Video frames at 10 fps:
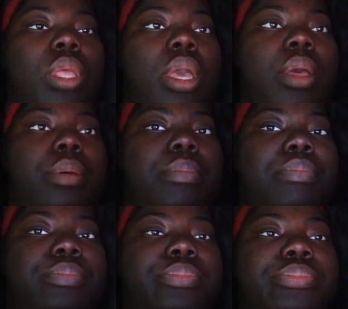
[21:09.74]
yeah.
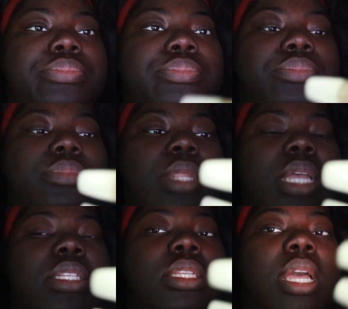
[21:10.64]

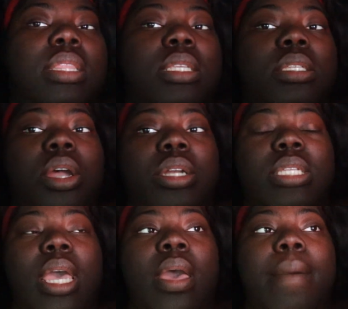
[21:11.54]
I just got the
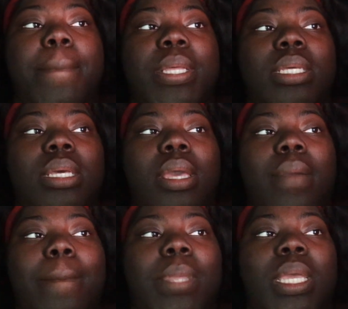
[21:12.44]
Starz app
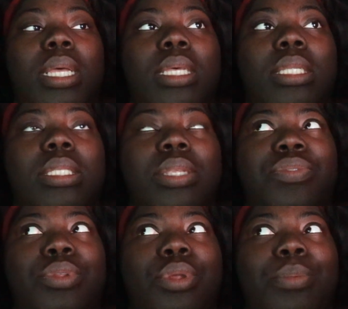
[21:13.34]
because
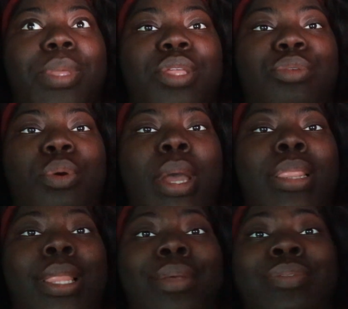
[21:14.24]
if you know me, you know I
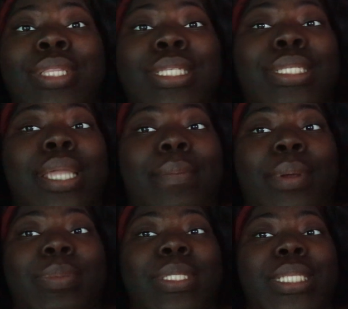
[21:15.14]
love the Step
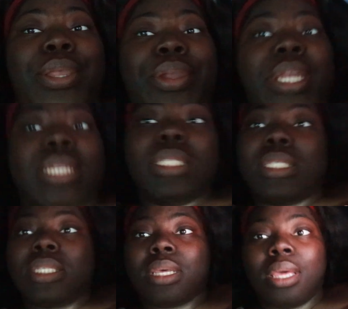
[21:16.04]
Up
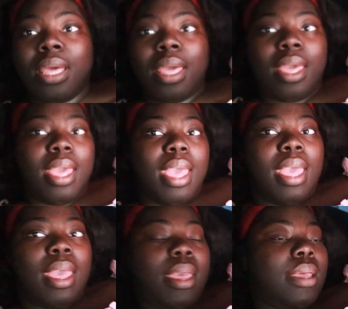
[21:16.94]
series.
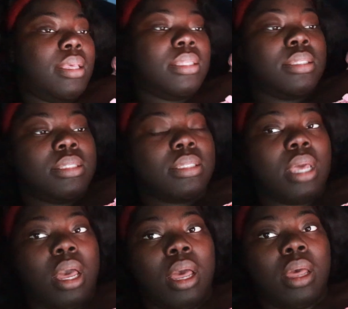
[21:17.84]
And
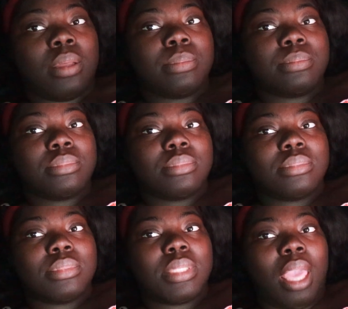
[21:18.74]
um,
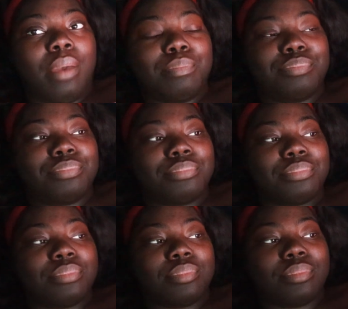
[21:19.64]
yeah,
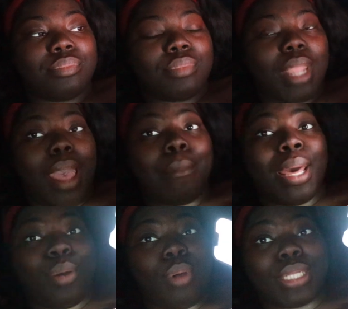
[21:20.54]
I'm
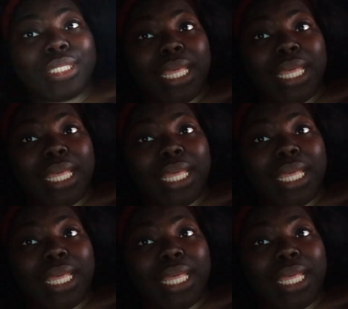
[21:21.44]
about to watch